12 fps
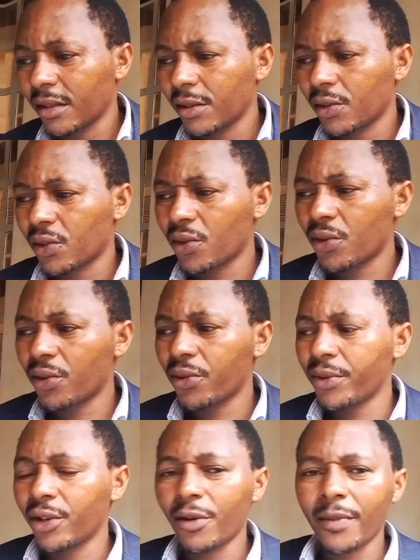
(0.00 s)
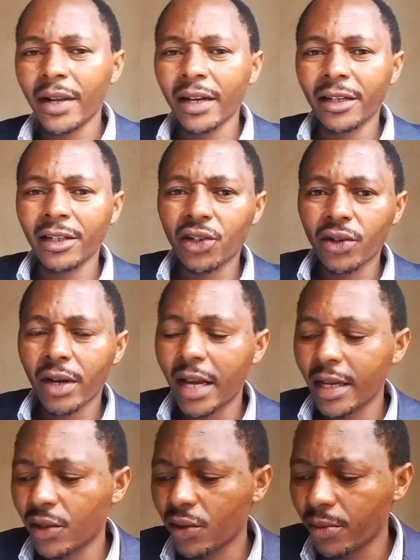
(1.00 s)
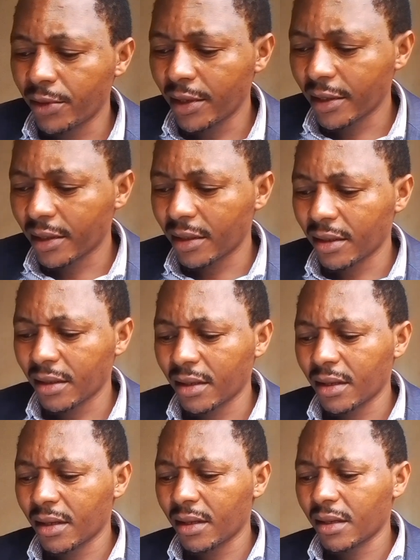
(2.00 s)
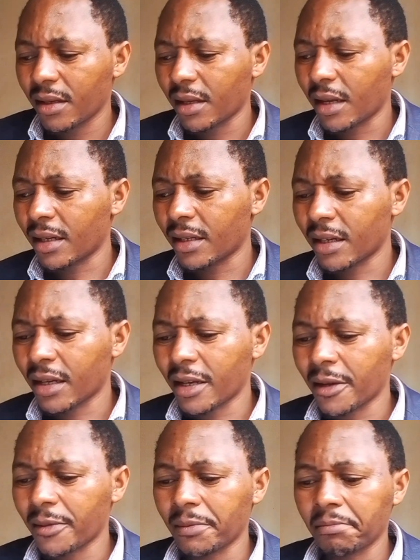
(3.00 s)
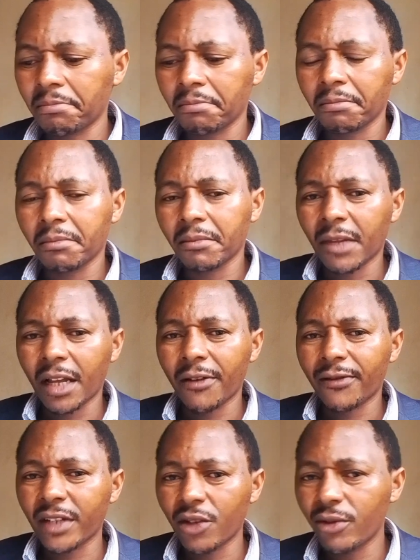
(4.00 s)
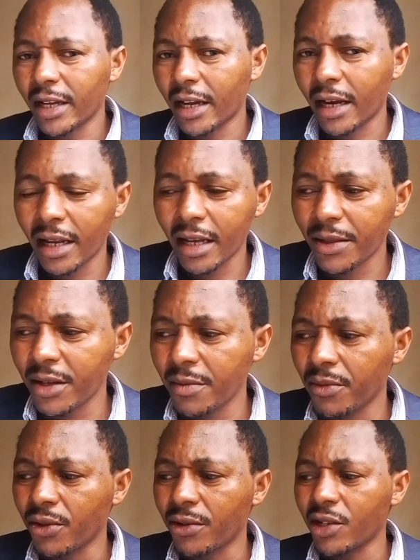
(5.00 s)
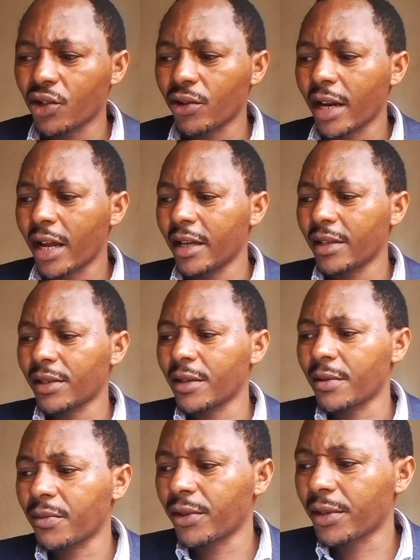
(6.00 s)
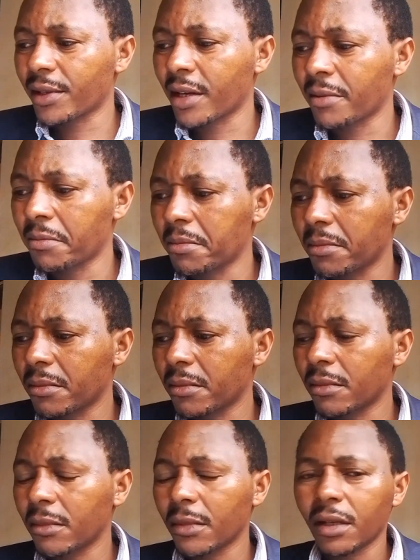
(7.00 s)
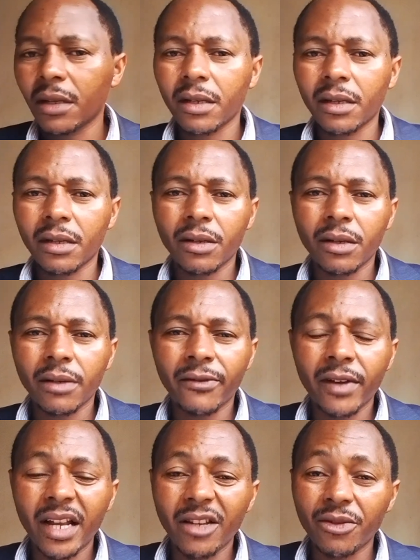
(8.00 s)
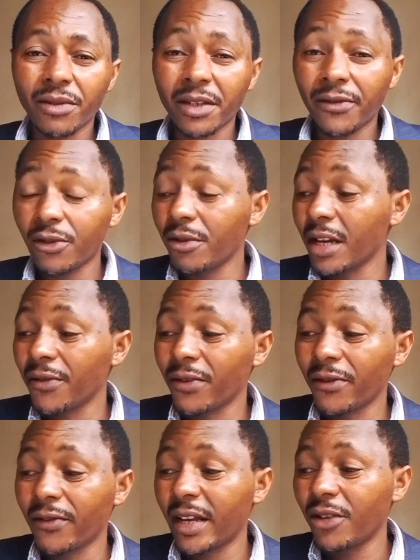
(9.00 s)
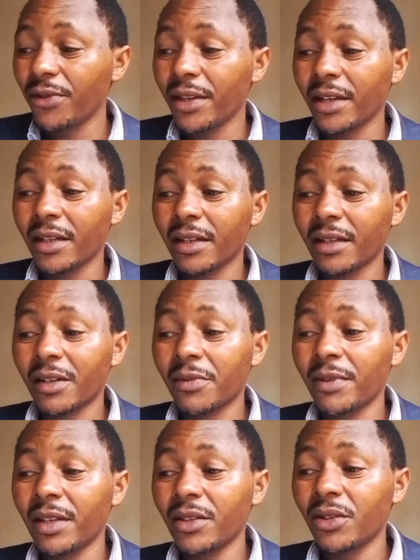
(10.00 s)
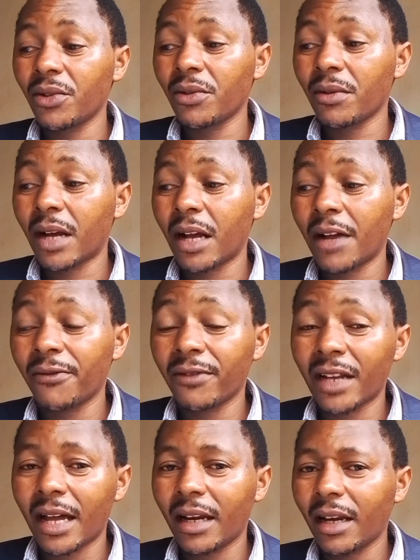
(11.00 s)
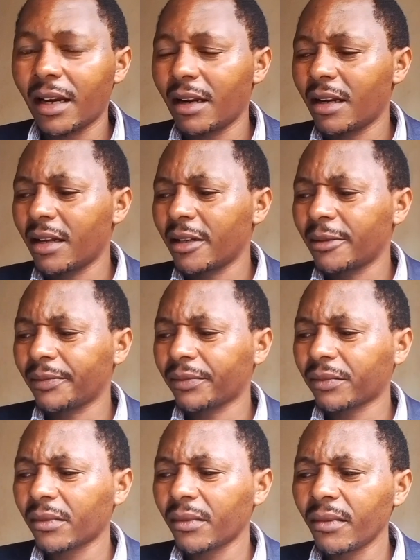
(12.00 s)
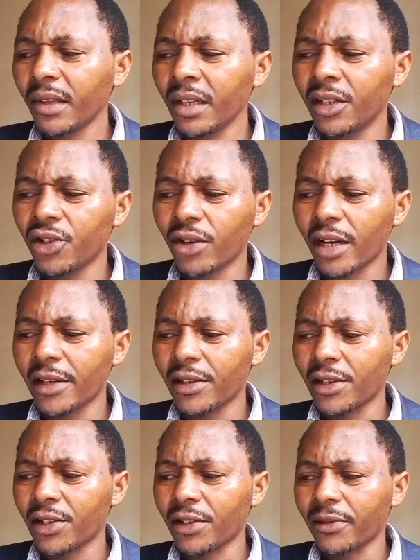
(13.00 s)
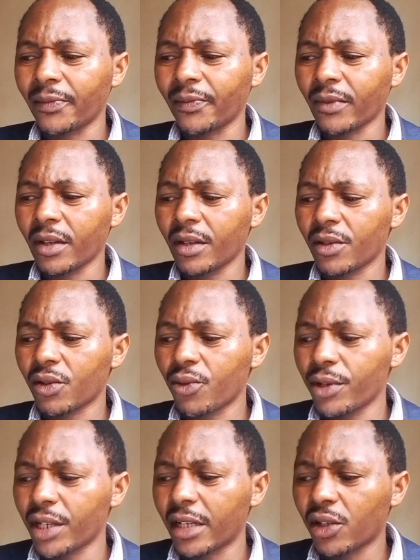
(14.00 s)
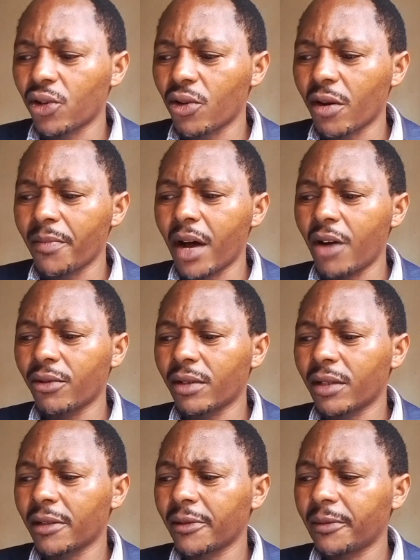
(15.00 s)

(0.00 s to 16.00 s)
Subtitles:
So we normally initialize objects, and after you declare them, you initialize them with some values. If you don't have a value, then that means you have null initialization. So we shall talk about